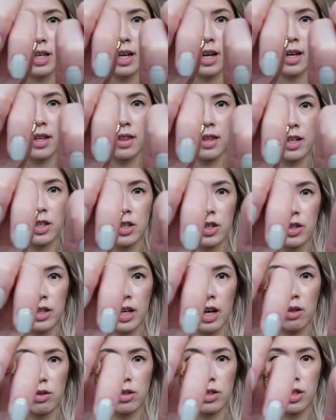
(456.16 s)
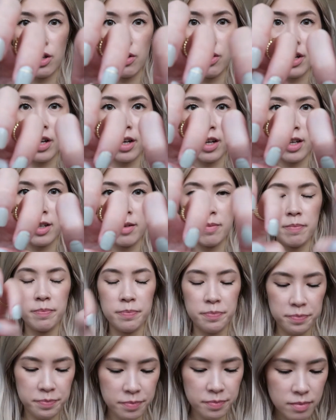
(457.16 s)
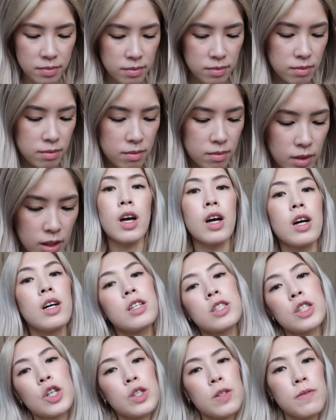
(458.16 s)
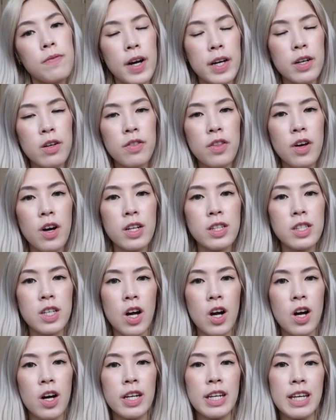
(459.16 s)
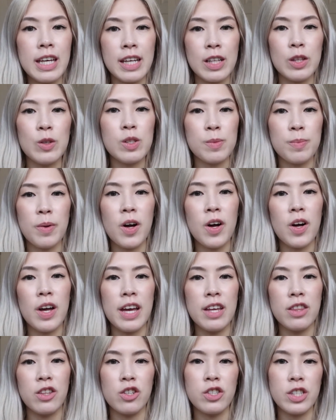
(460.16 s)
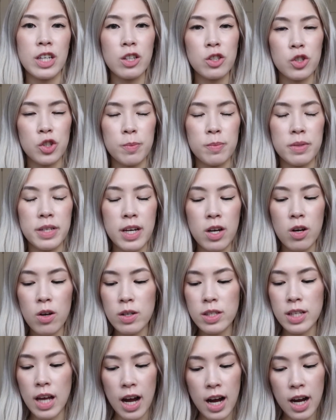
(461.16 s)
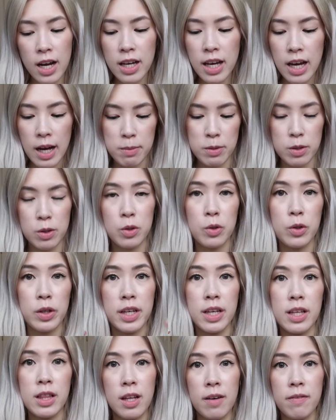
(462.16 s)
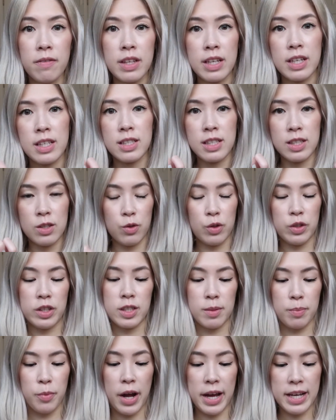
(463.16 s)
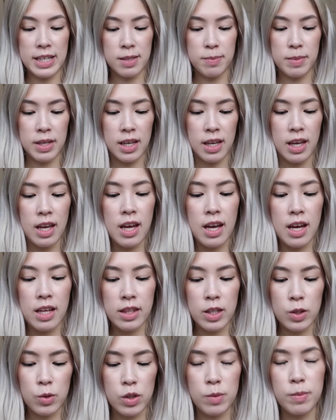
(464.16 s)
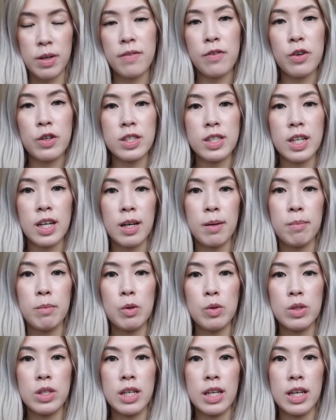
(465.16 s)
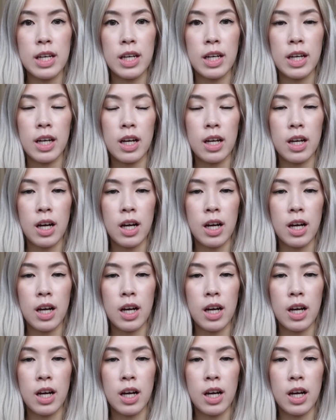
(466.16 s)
and they turned out so good. So some final thoughts on Igloo Spa and their gel chip nails. I absolutely love these. These really surprised me. This was my first time using